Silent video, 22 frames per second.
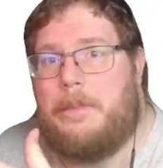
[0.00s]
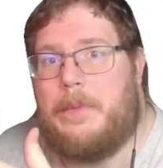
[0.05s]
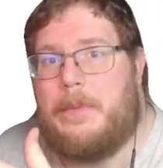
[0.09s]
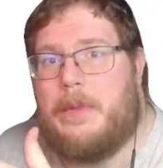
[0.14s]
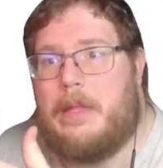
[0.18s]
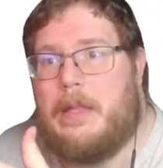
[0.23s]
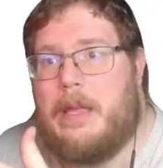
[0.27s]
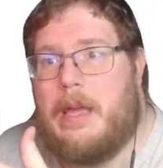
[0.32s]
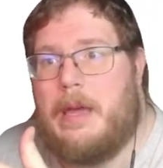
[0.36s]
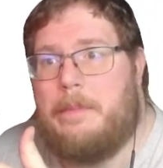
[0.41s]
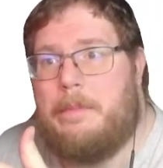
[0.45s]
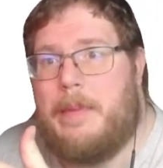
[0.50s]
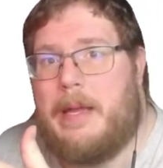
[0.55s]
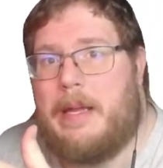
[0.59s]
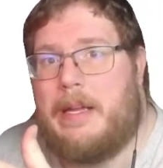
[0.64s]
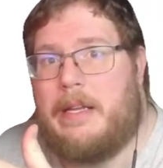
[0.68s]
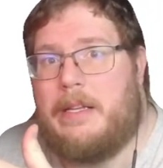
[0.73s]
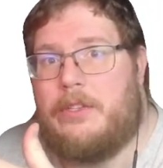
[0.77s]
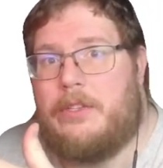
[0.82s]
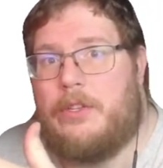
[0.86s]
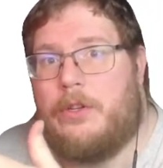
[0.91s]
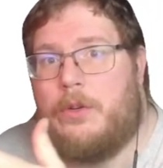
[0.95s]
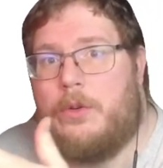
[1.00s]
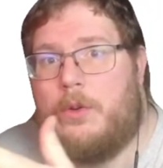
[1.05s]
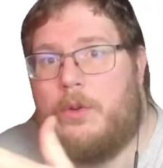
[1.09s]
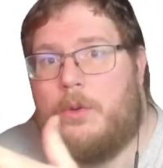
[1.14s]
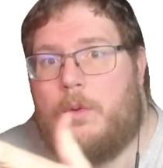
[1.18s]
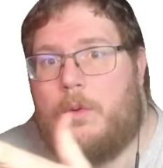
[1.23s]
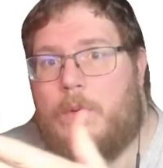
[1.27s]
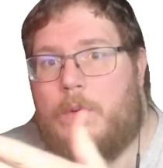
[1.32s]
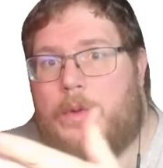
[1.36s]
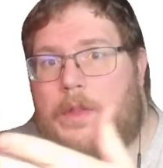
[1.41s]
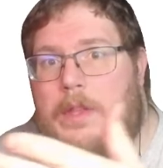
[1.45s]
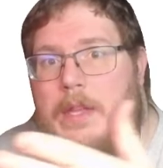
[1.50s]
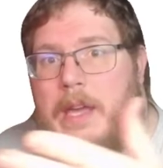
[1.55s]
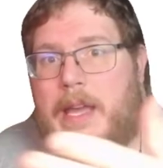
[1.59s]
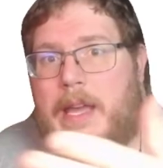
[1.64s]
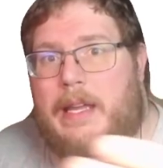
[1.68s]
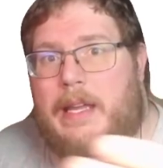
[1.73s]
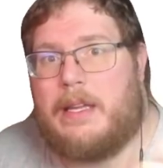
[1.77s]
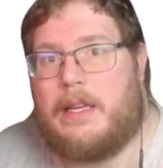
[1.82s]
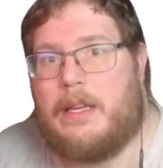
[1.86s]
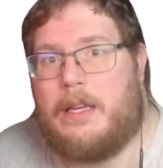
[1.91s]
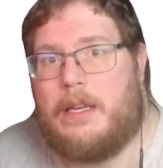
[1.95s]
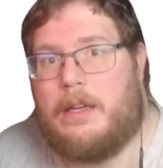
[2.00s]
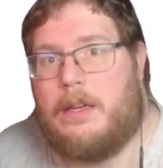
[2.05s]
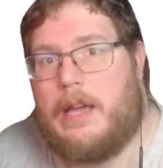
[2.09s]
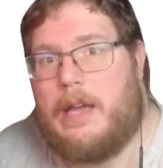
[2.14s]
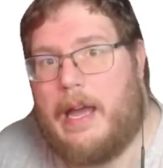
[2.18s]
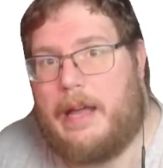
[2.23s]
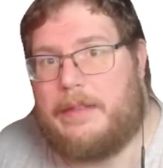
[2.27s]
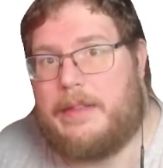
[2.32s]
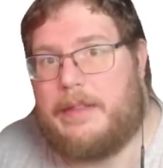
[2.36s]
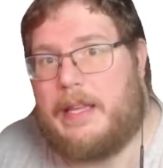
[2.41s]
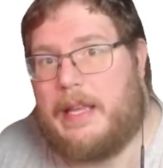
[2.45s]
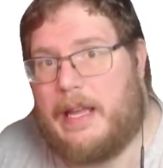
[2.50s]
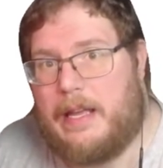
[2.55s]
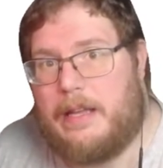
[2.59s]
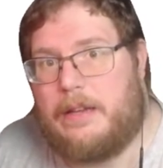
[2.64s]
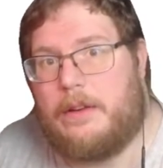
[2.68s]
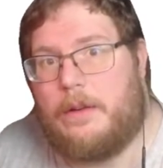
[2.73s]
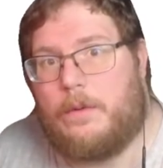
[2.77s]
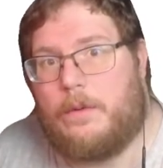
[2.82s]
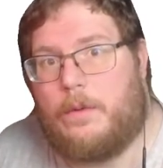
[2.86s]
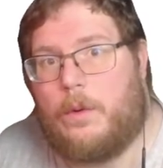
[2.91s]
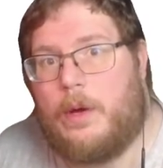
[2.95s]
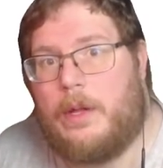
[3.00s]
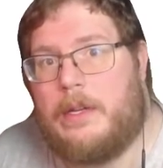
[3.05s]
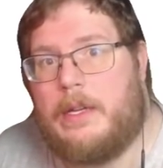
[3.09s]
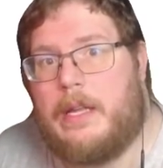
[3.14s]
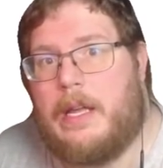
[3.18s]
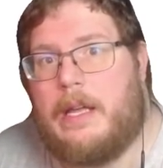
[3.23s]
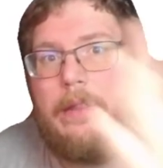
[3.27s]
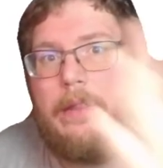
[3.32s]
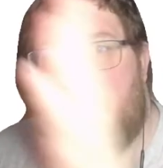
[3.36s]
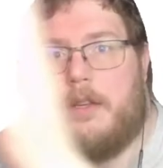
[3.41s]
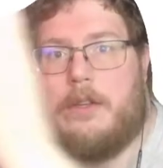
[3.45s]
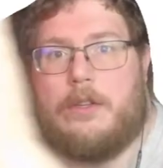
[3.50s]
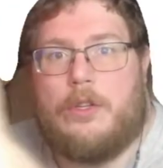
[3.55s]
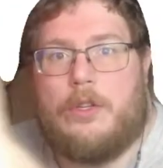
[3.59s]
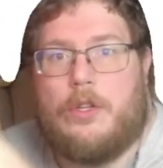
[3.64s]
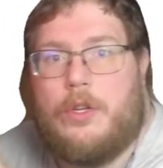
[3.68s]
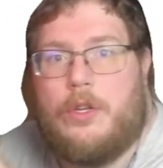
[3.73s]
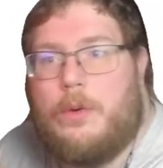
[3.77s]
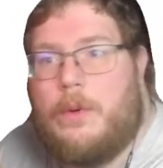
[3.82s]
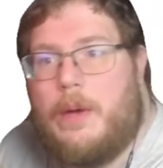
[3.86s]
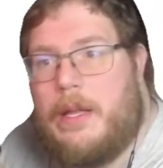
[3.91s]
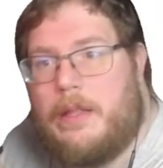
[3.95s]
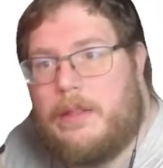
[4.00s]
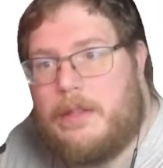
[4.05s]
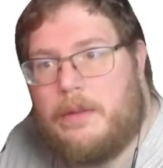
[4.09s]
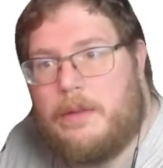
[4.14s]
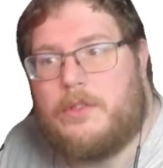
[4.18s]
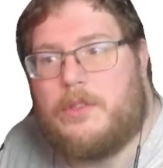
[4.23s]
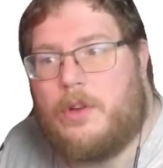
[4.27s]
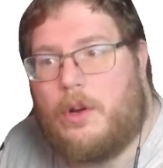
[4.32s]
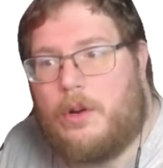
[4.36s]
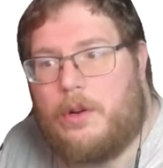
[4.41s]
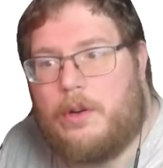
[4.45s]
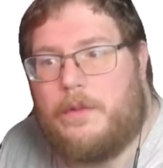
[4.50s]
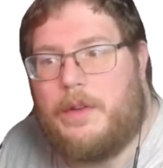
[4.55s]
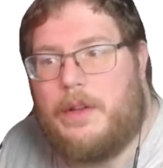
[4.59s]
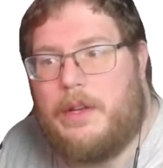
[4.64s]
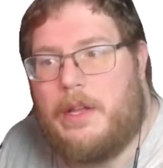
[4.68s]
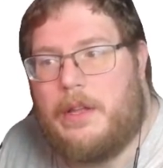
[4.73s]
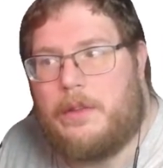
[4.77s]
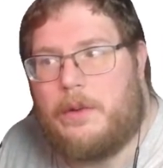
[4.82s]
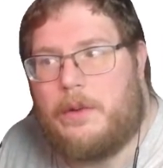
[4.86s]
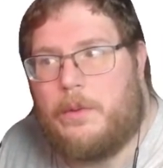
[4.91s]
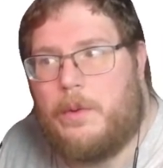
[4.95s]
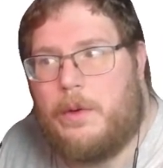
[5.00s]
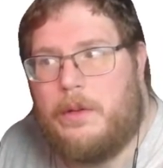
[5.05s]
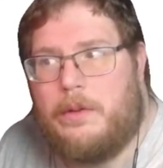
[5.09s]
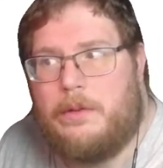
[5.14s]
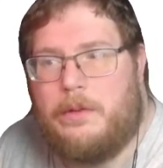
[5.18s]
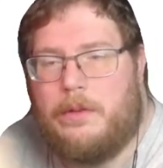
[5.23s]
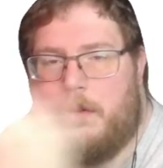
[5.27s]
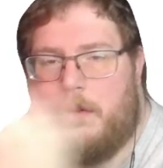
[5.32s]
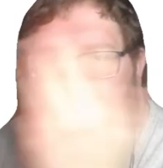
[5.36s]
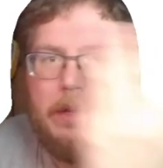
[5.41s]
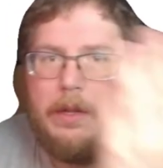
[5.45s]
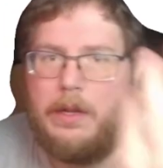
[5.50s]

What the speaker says: It may do thank at the end of one and then you at the start of another one.